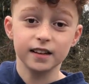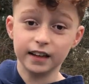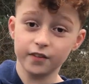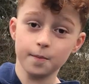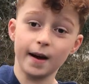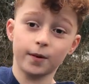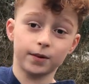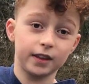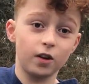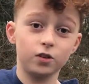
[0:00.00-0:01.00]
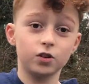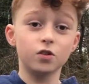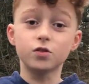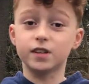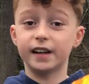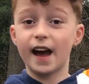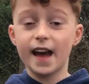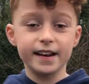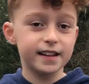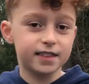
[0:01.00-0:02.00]
given back without using
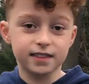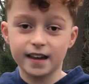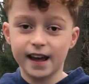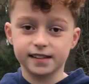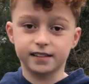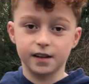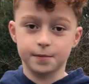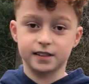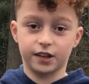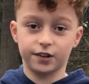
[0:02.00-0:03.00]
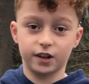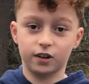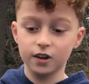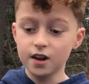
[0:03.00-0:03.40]
any nasty material.